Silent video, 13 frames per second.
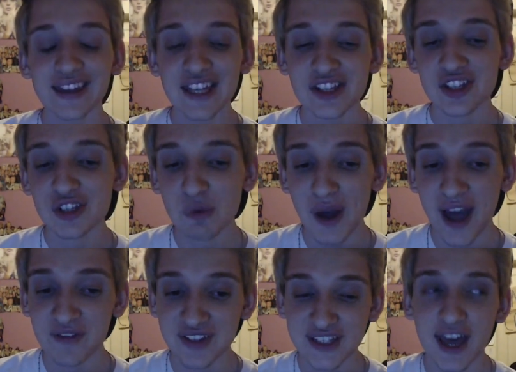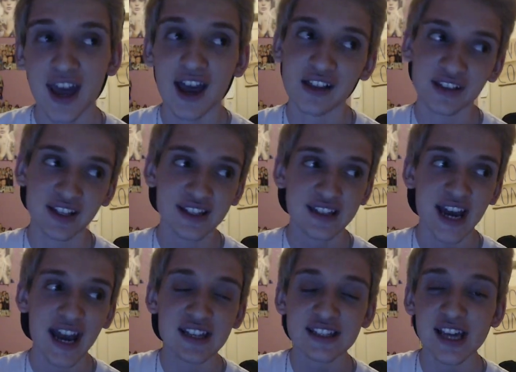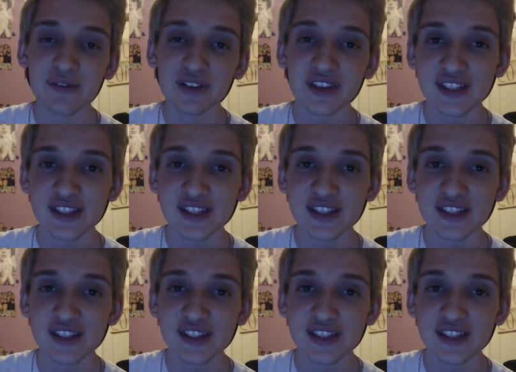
And I do have a talent. I discovered